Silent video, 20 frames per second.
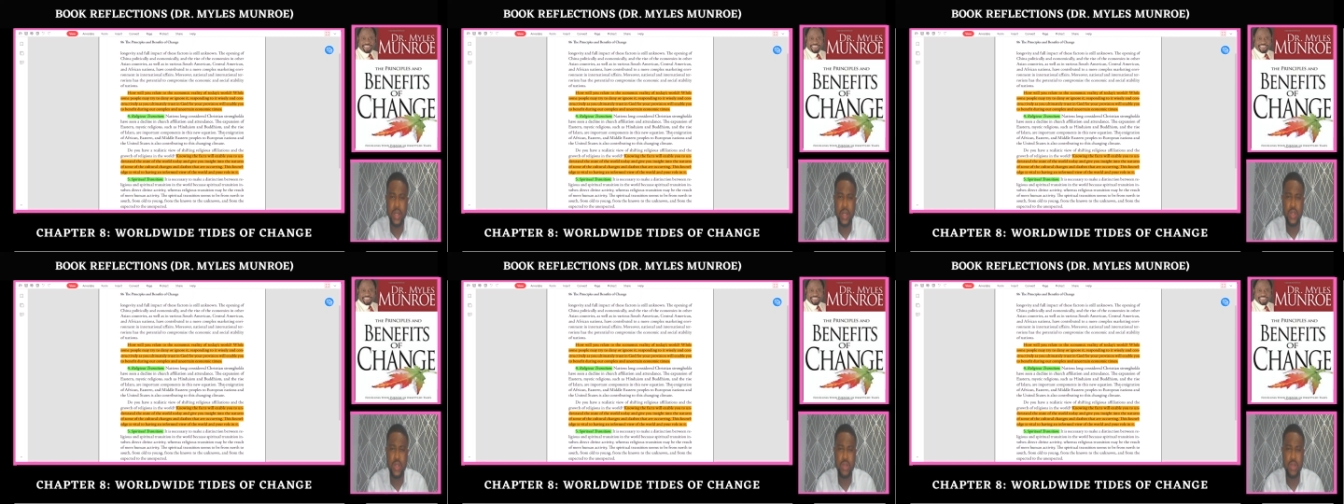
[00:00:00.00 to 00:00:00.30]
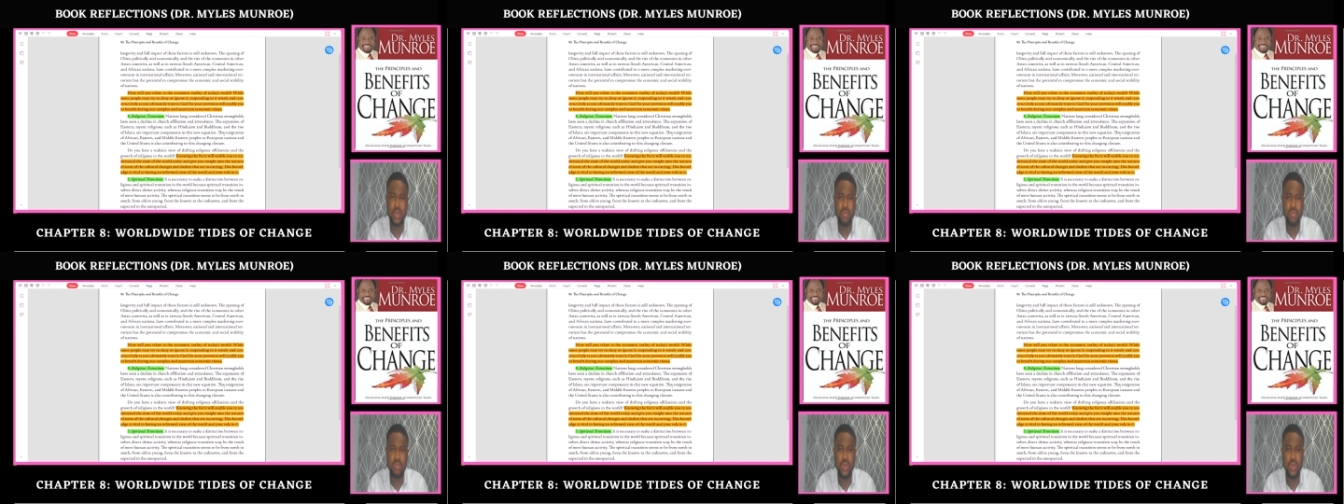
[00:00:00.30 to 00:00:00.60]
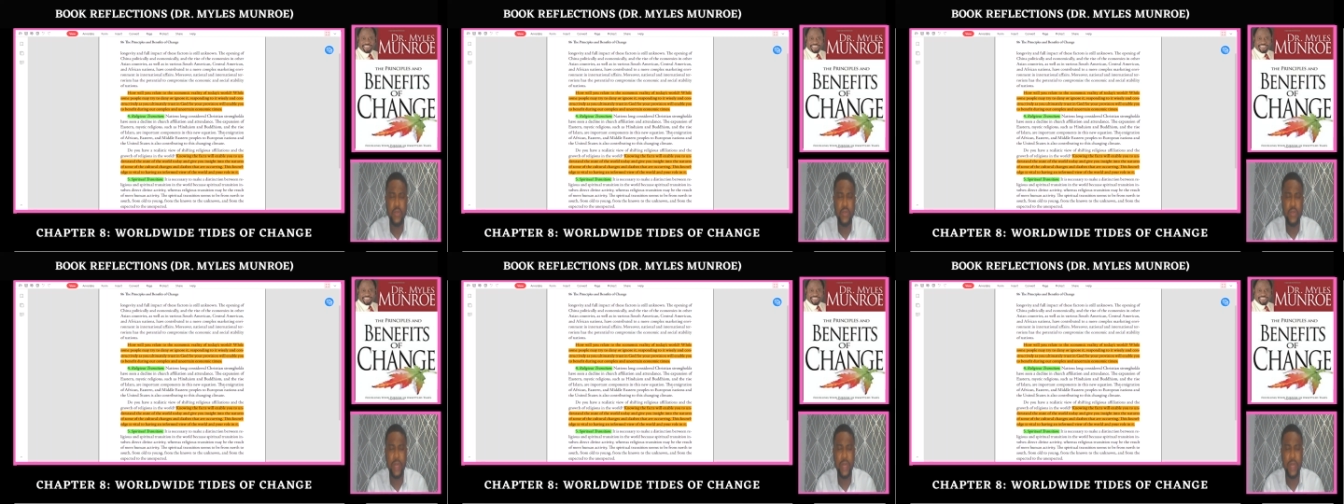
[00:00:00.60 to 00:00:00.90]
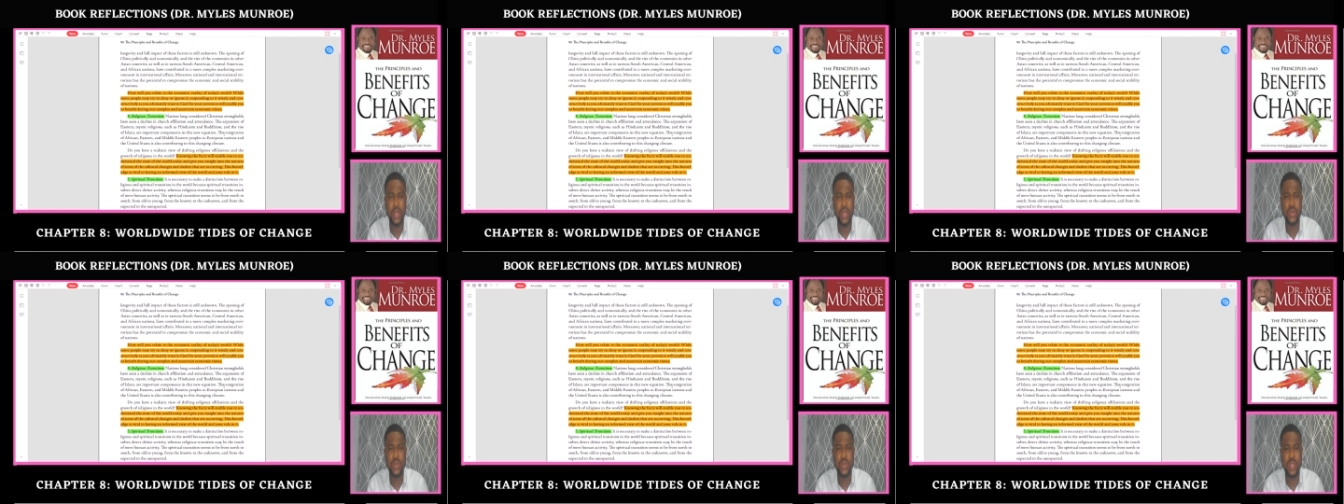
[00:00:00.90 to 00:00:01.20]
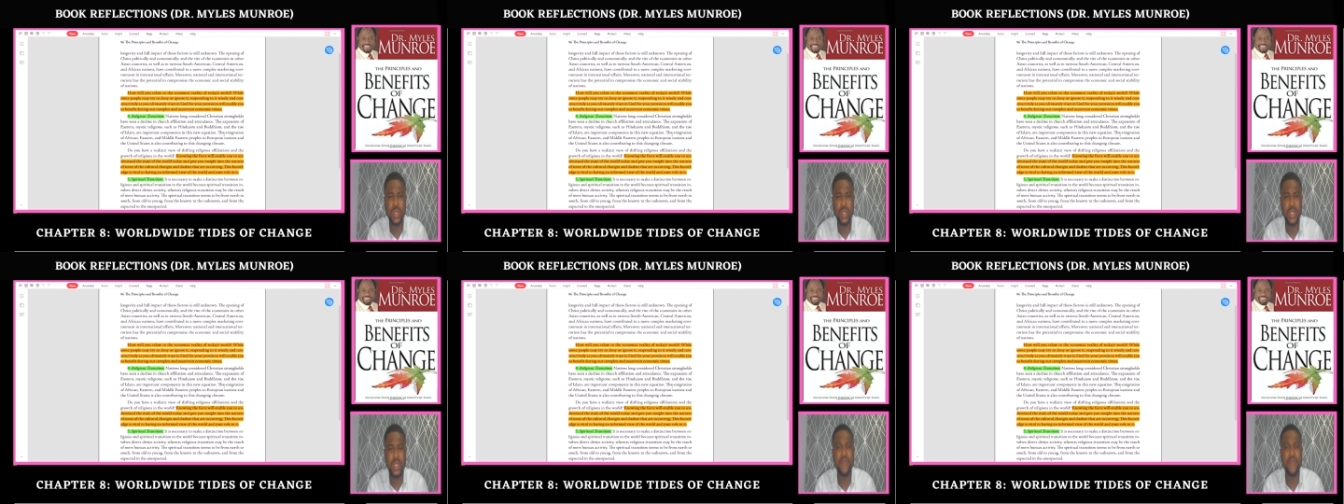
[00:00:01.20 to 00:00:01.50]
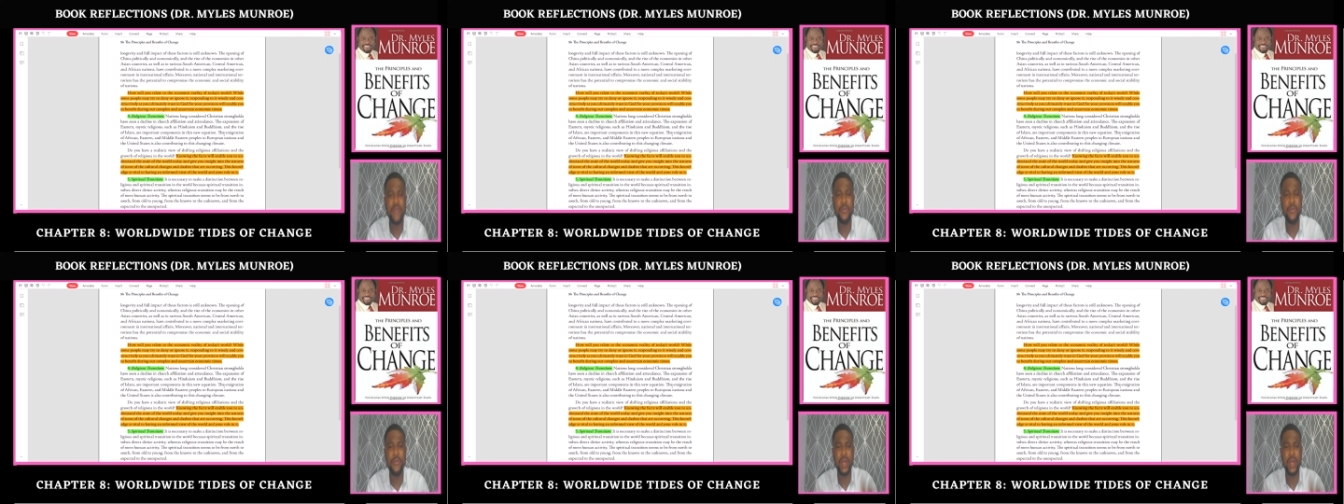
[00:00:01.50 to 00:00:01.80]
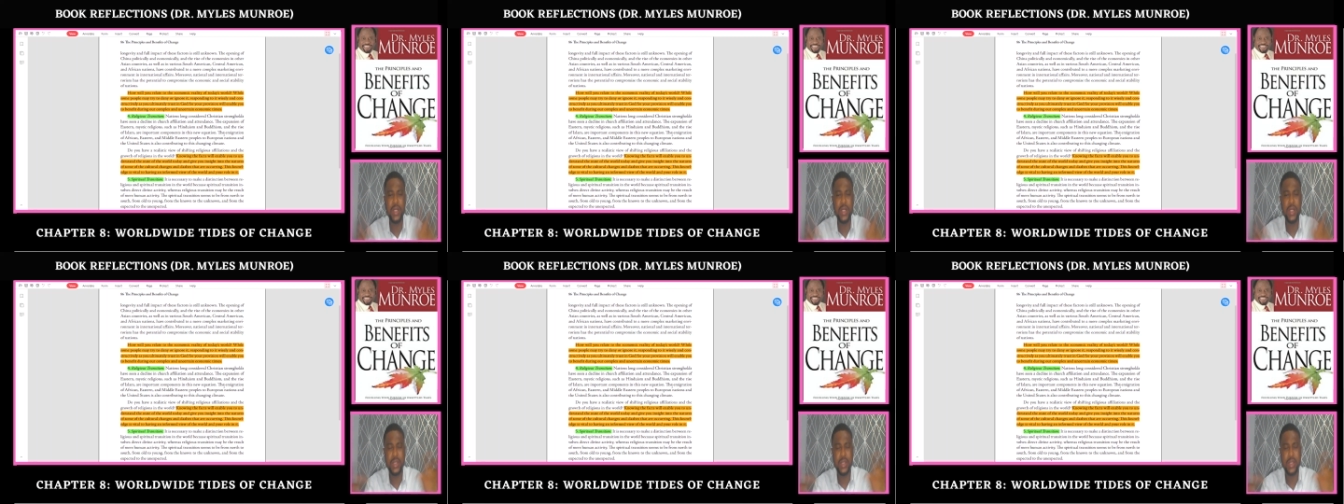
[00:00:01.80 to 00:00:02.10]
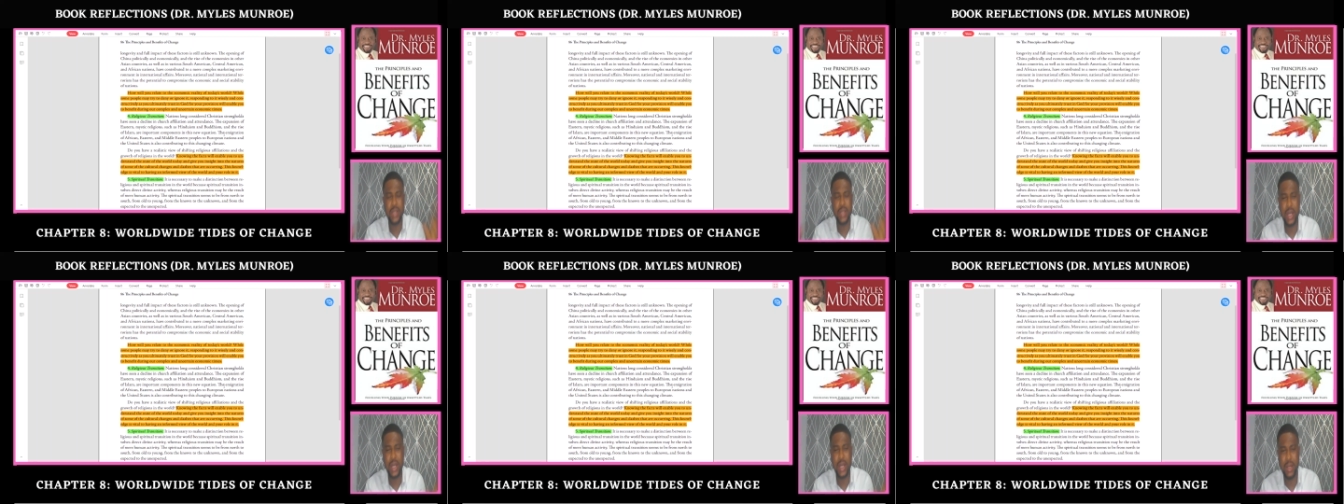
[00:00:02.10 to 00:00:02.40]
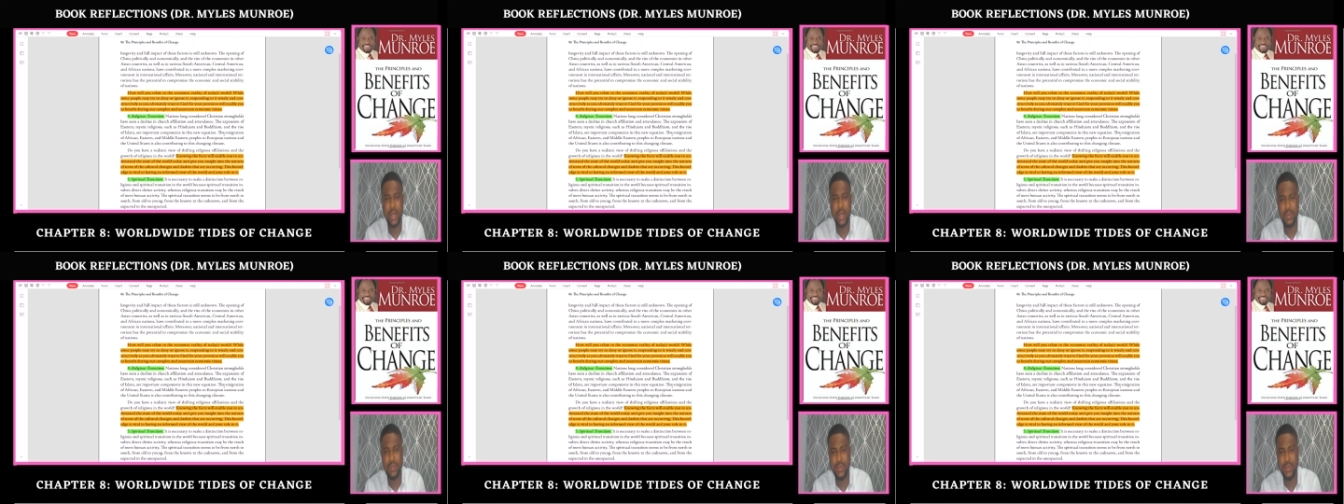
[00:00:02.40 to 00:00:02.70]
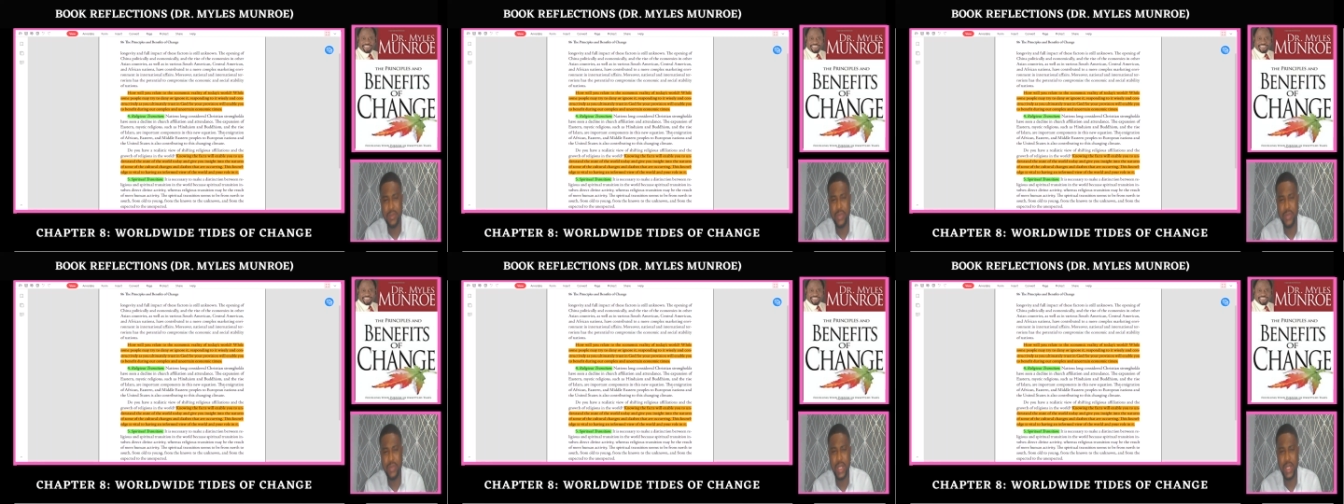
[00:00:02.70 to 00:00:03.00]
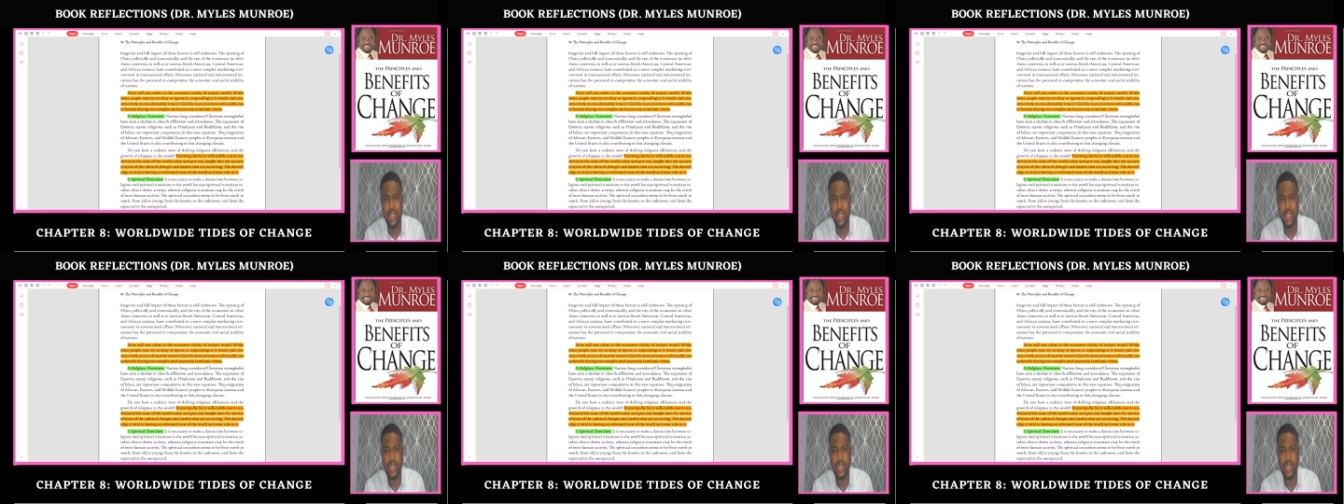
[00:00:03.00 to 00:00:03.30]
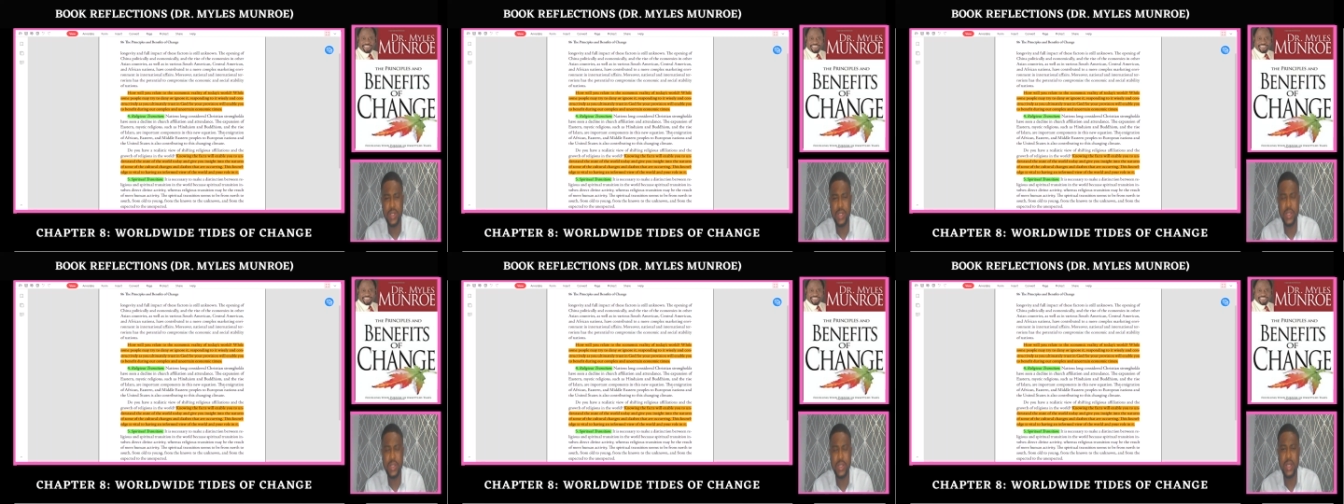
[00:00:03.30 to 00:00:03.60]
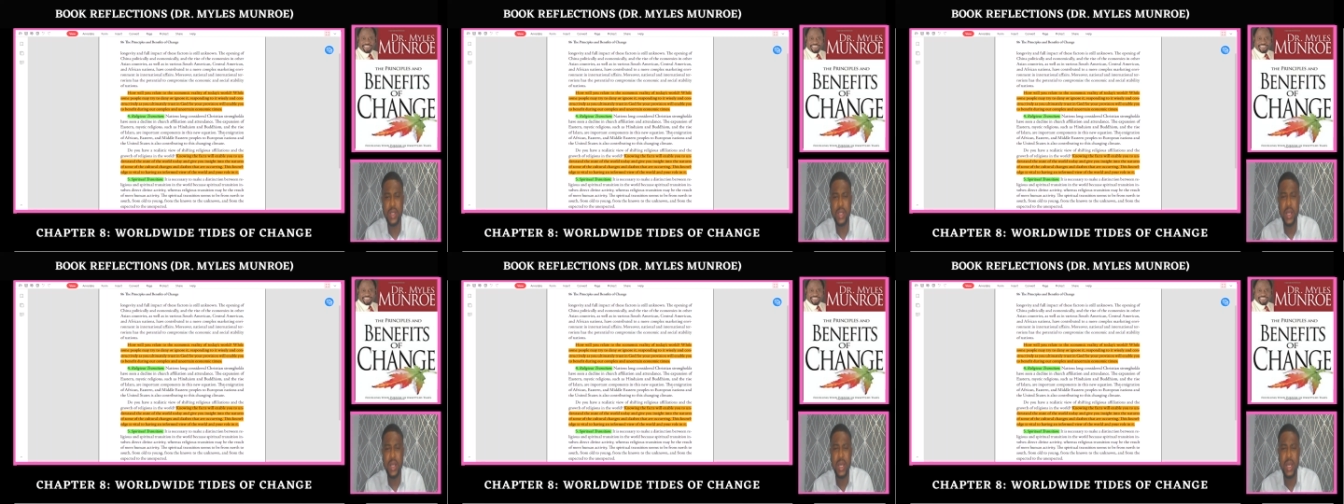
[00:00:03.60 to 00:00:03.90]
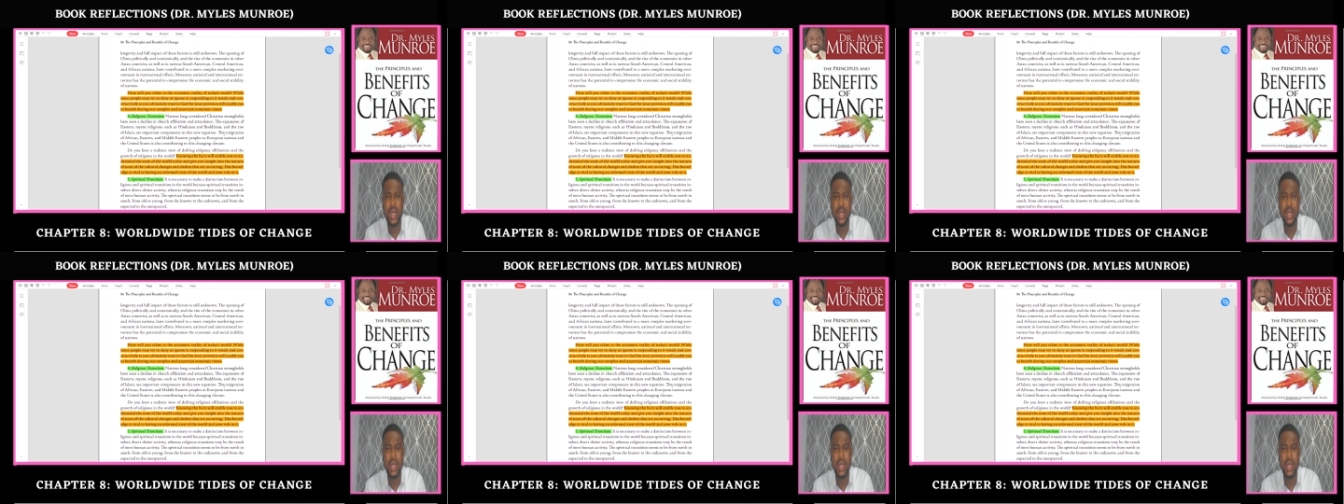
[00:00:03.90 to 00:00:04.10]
to move into different um, religions and